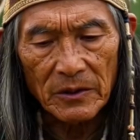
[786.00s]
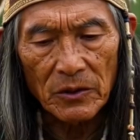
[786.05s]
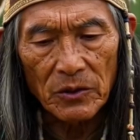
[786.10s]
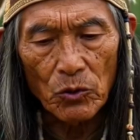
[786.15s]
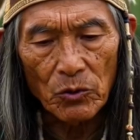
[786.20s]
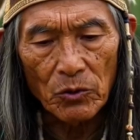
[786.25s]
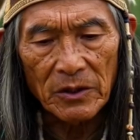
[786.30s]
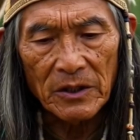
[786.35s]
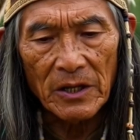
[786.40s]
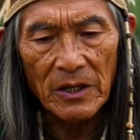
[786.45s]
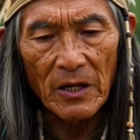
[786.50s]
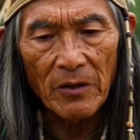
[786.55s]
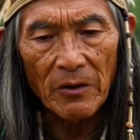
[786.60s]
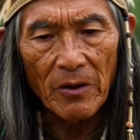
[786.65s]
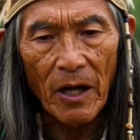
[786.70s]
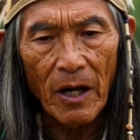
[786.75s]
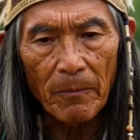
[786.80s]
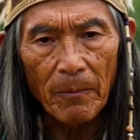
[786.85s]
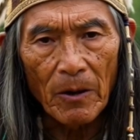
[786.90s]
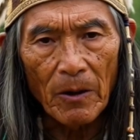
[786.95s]
was a temporal
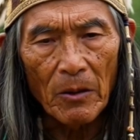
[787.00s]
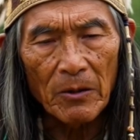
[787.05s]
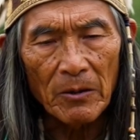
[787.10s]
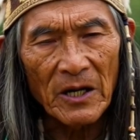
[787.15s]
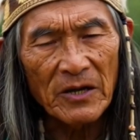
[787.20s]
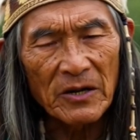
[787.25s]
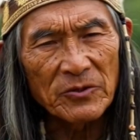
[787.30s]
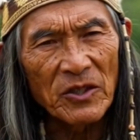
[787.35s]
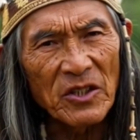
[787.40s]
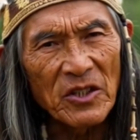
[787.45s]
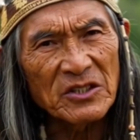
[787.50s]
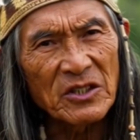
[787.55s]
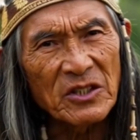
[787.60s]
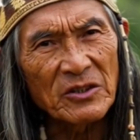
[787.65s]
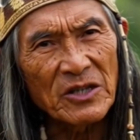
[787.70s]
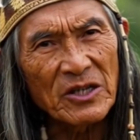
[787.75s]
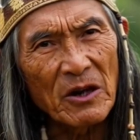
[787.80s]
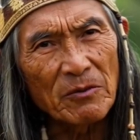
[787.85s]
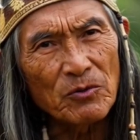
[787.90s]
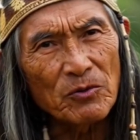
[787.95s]
trap. They adjusted
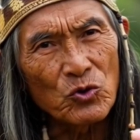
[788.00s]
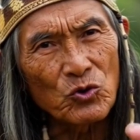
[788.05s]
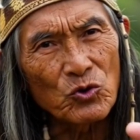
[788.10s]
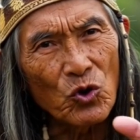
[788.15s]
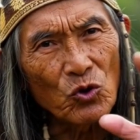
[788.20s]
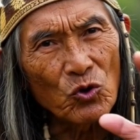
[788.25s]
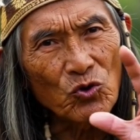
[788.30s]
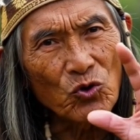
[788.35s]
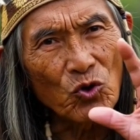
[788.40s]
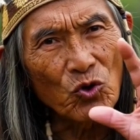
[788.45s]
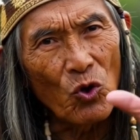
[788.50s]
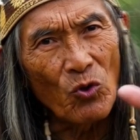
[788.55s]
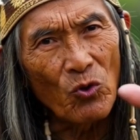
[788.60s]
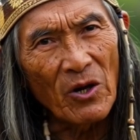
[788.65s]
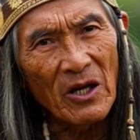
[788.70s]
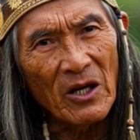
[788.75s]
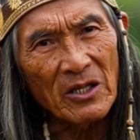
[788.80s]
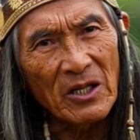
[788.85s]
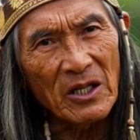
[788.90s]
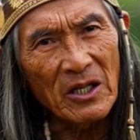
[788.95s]
time, stole days, and
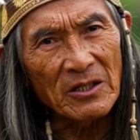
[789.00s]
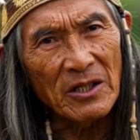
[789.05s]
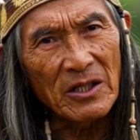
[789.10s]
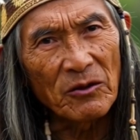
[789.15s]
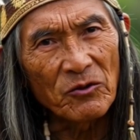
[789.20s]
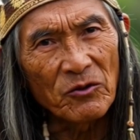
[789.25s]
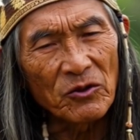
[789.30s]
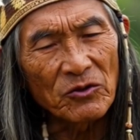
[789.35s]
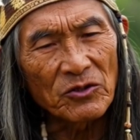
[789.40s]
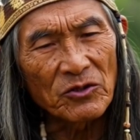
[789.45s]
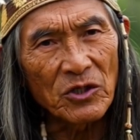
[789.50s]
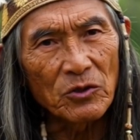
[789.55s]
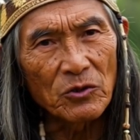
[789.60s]
called it a reset.